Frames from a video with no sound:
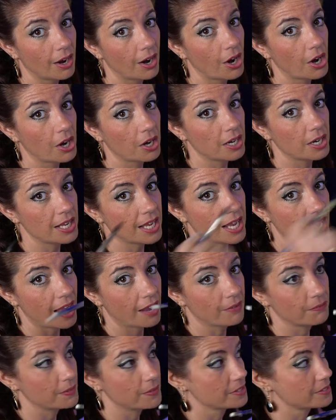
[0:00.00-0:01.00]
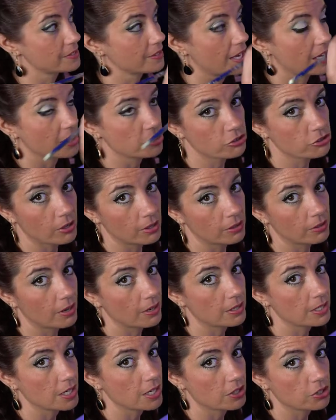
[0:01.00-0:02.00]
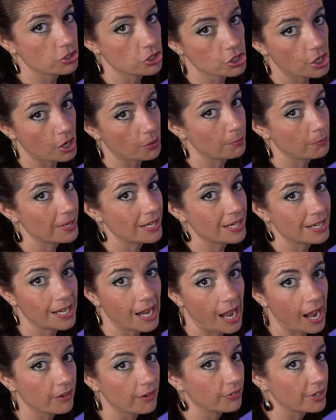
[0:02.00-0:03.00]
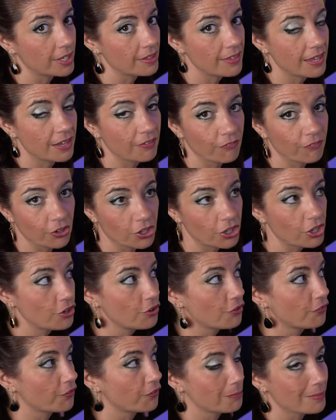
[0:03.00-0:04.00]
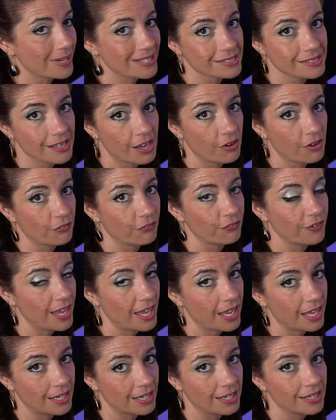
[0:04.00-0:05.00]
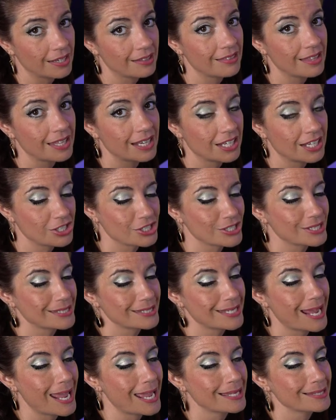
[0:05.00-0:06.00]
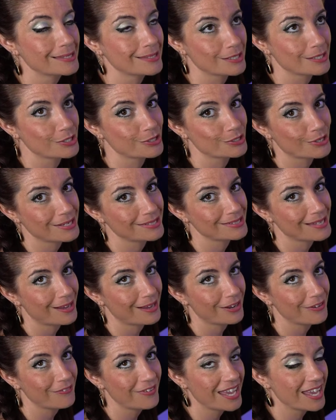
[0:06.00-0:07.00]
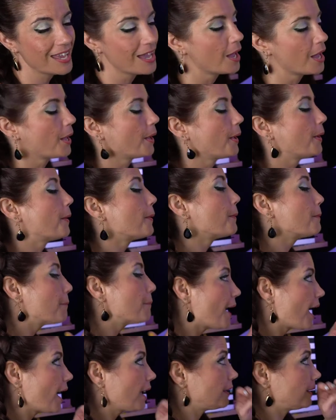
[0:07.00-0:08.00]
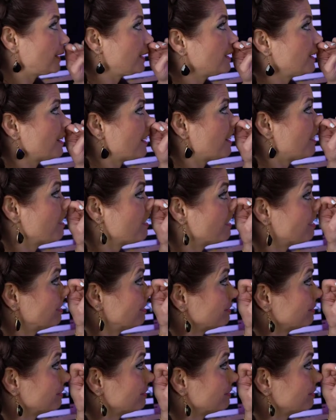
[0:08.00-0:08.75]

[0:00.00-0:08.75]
already have this like drawn on here and sharpied and everything for you, for myself, and then it just takes the stress out of it. But you know,